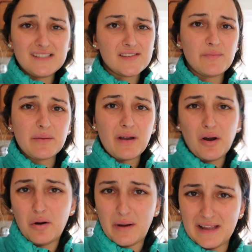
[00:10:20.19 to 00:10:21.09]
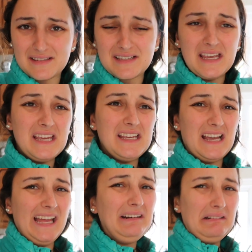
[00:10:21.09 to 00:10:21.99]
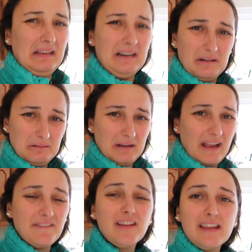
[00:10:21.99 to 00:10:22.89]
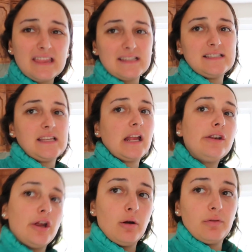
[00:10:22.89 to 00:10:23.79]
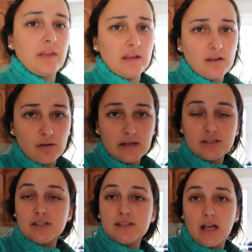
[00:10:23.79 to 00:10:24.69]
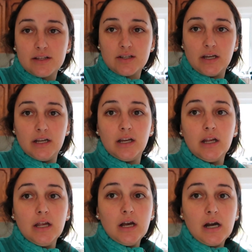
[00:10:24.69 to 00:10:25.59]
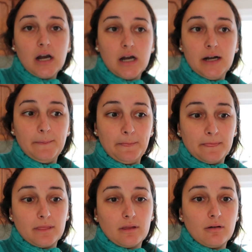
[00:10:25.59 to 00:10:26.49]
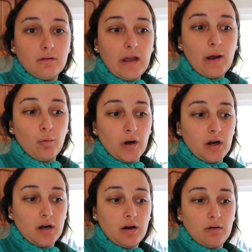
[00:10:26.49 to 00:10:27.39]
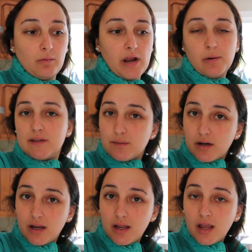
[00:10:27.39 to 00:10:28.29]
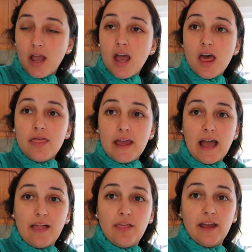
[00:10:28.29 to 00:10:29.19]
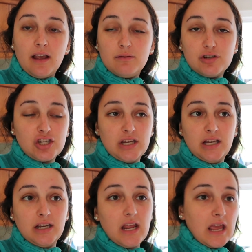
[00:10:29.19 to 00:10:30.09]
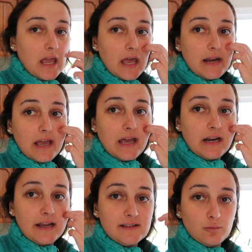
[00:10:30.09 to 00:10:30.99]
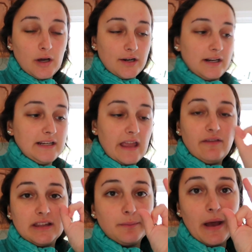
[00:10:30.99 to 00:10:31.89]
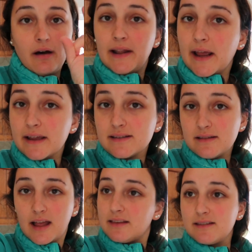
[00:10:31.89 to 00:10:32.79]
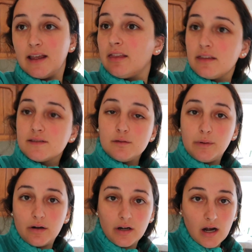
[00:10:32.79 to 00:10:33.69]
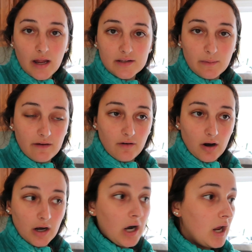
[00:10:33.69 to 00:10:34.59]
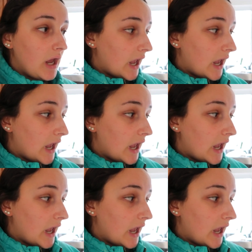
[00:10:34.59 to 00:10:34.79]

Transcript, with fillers: something about home ice, I don't know. I feel like this is like a known thing though, that's just not as good. Um, at work, when I was working, they had like a machine and it had ice and water and it gave like the pellet ice and that's like the superior ice by far.